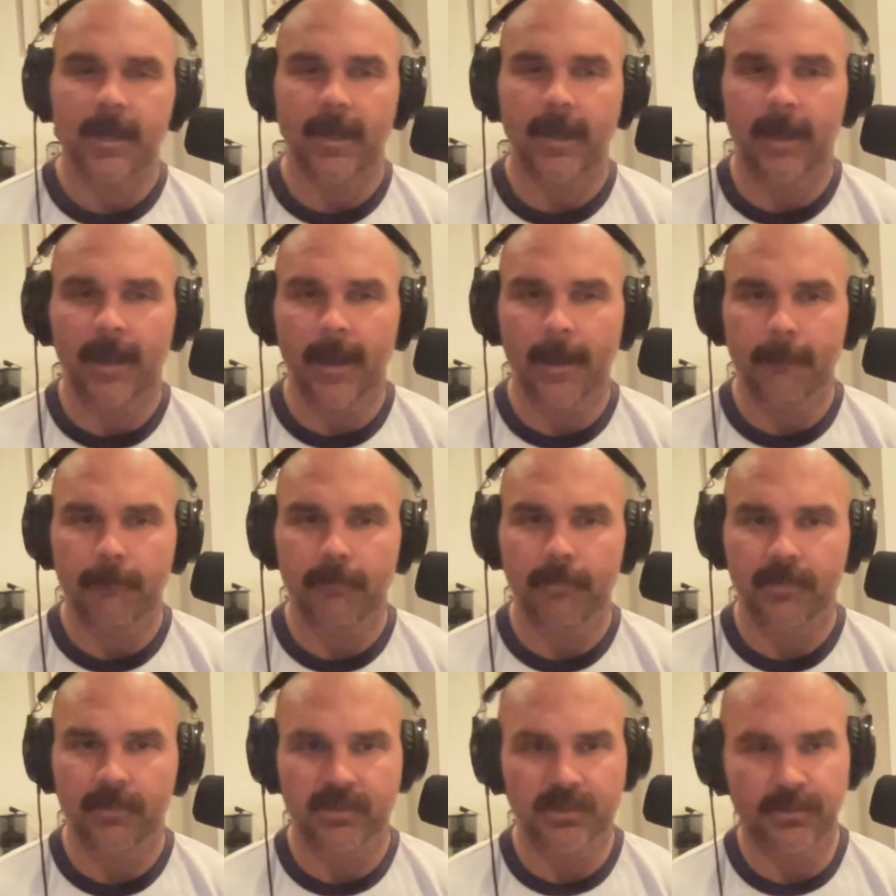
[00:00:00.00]

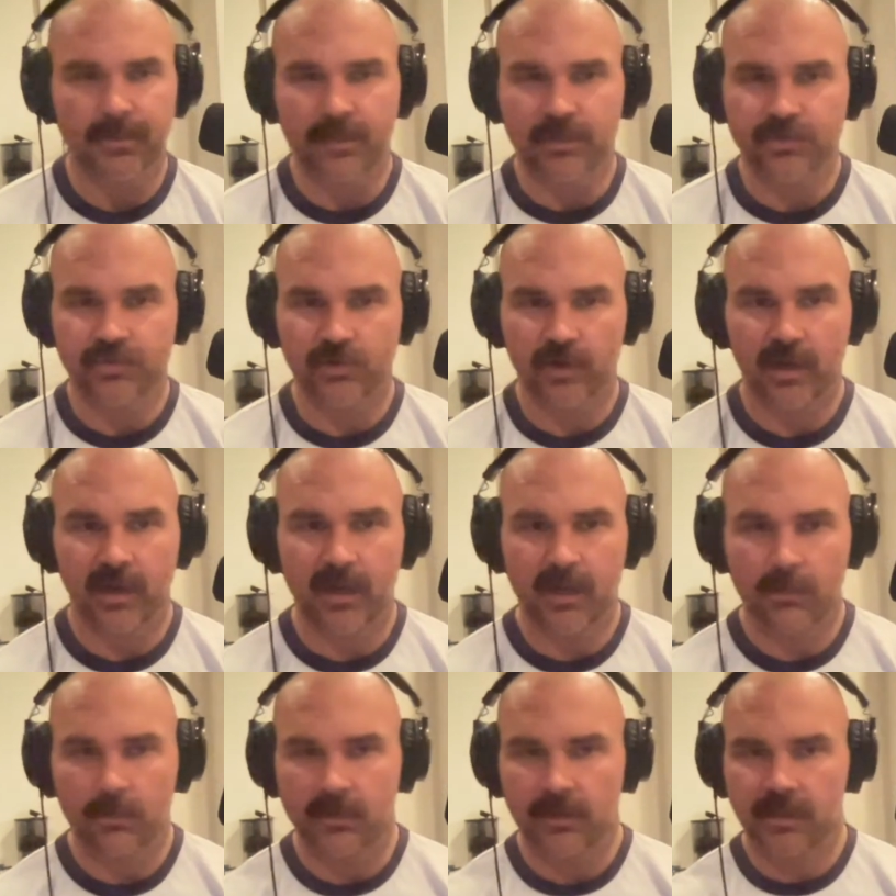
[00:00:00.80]
There was a big
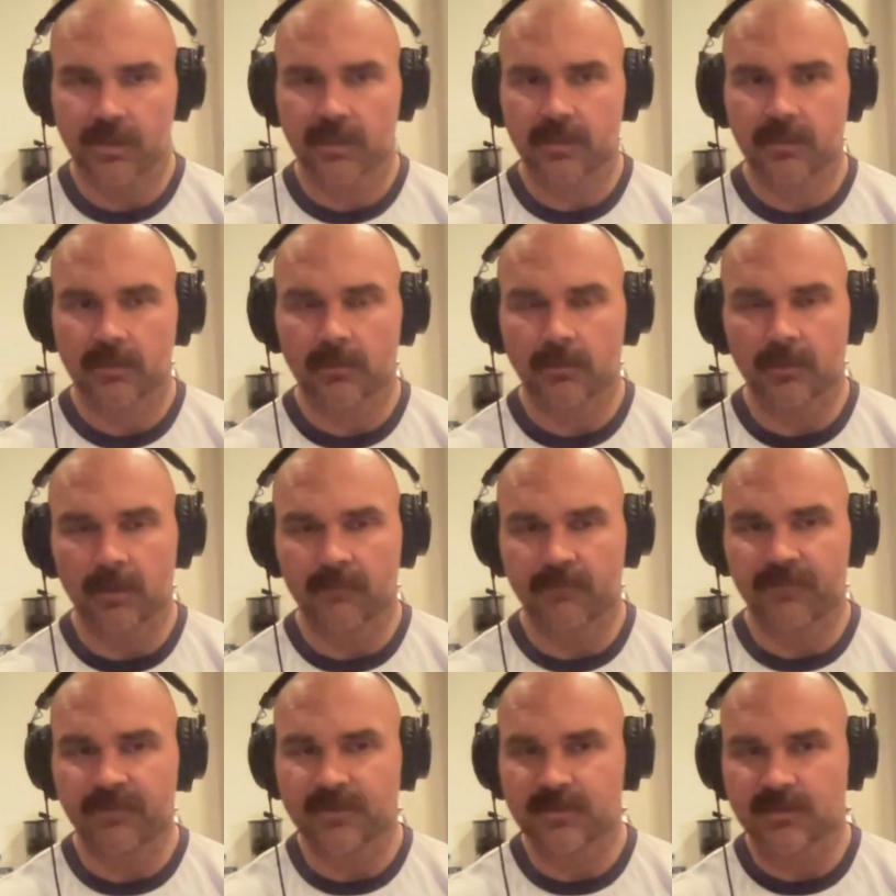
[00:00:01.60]
trade with
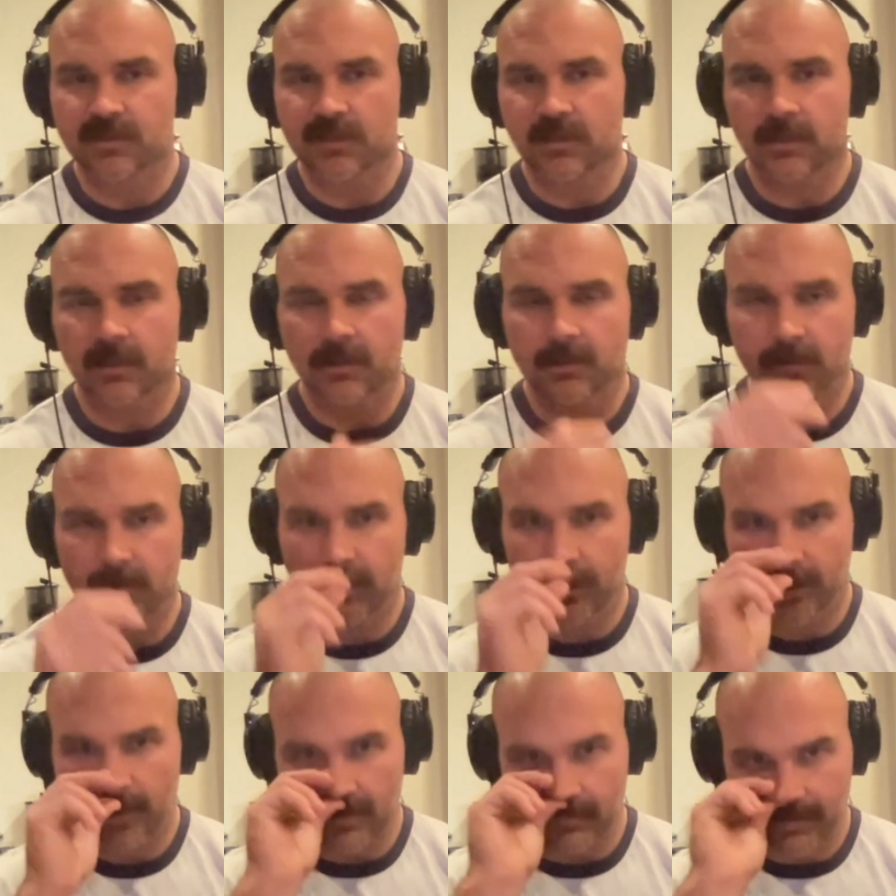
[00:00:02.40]
Memphis and
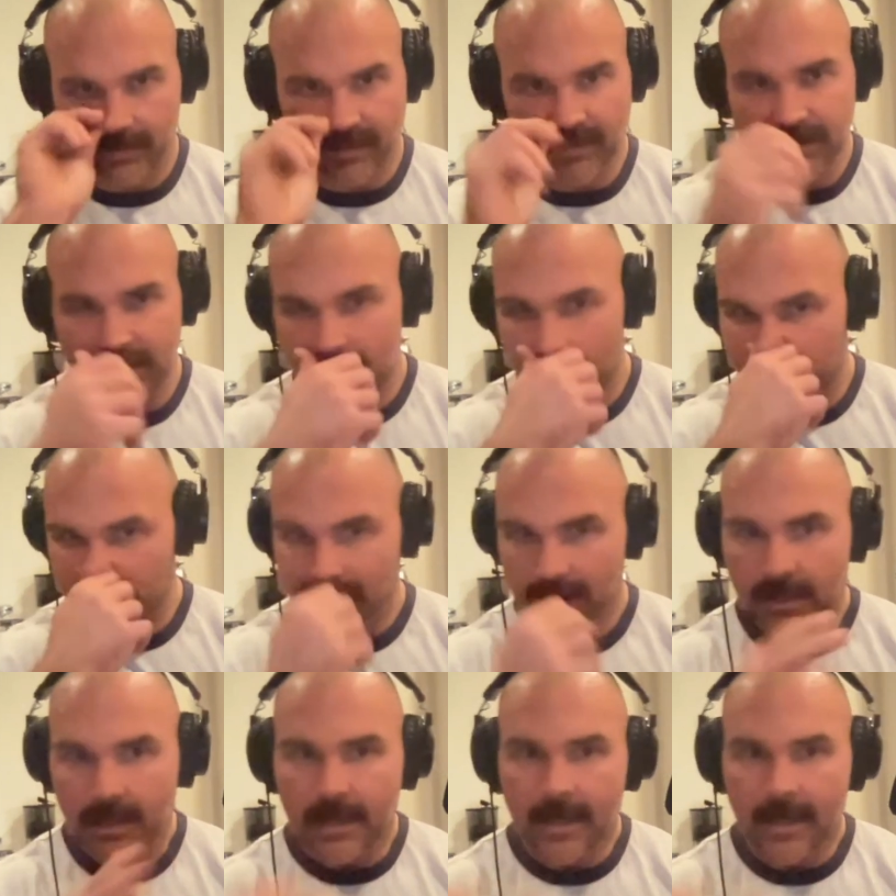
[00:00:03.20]
Mid-South.